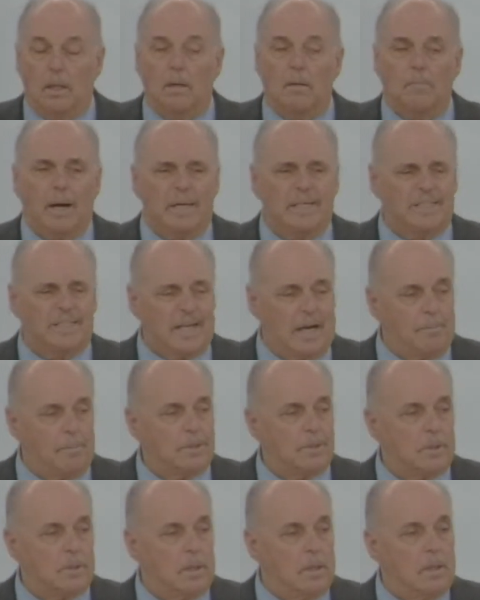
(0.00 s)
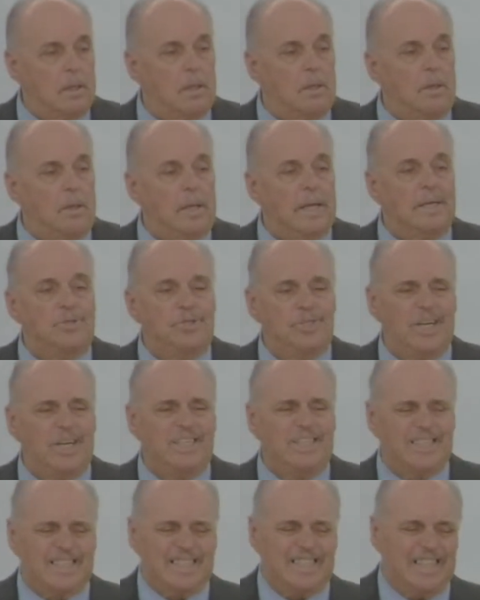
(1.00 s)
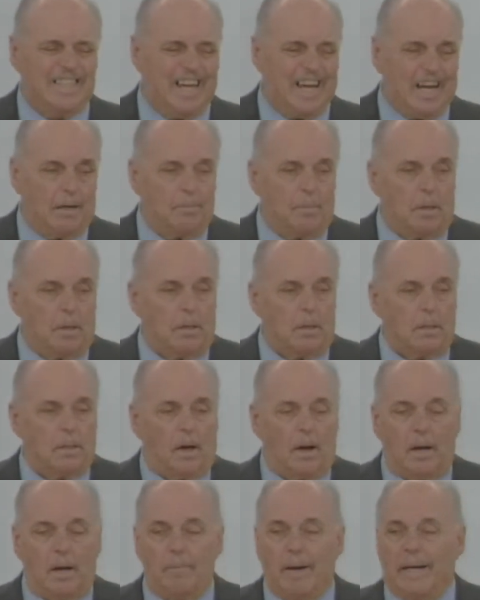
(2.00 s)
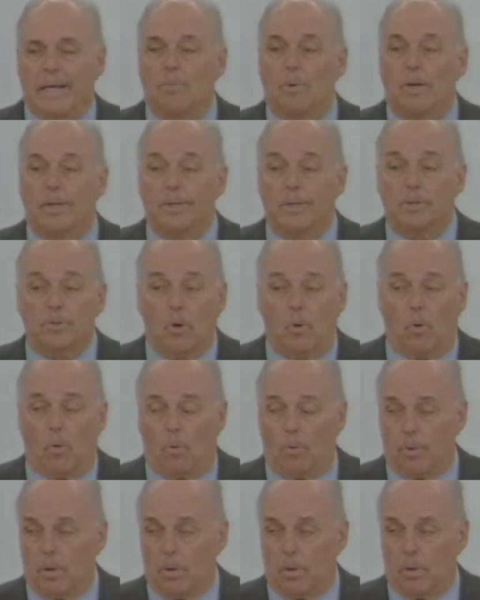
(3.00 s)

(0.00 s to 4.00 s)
I decided I must, in Jesus' name, now I'm 81 years old.